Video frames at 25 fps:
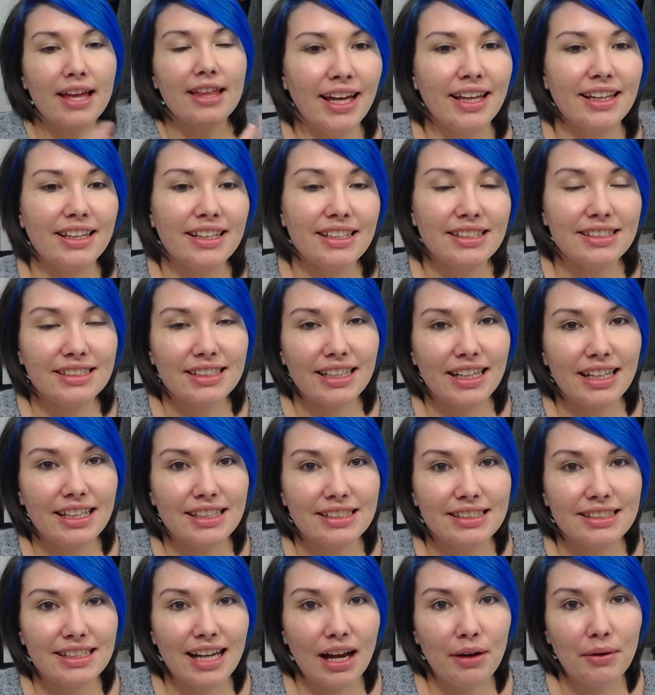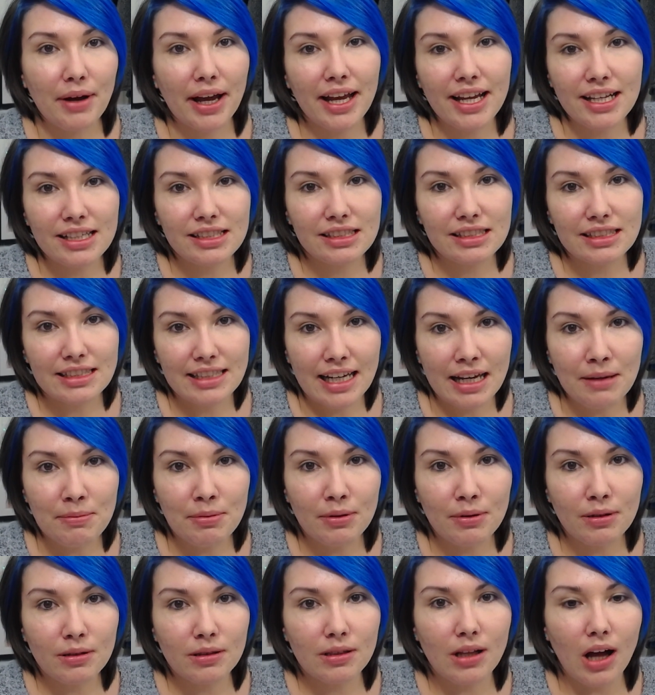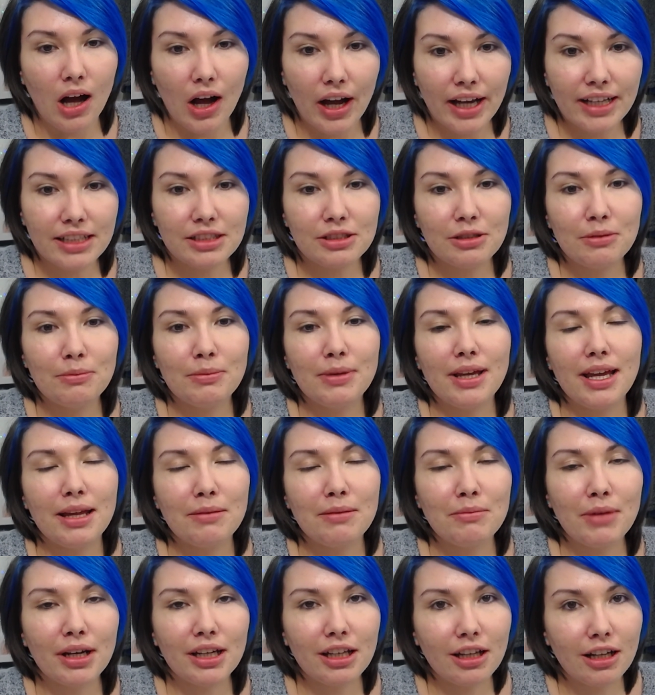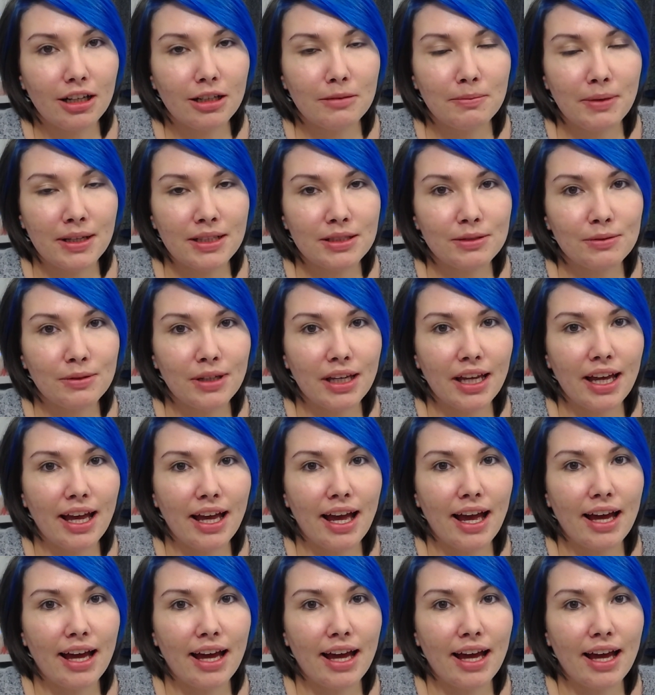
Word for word: This is now a staple item in my coloured pencil kit,